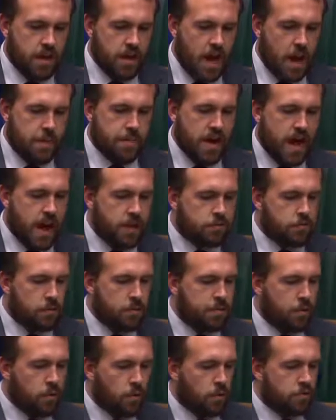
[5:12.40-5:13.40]
and perhaps we
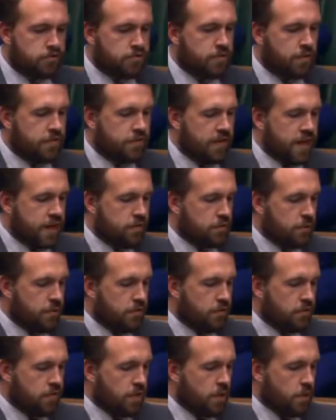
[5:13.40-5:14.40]
pause to reflect
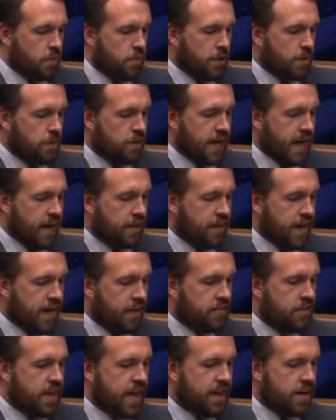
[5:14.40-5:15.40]
whether or not we would have
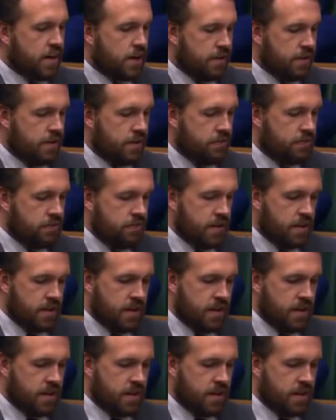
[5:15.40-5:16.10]
had their courage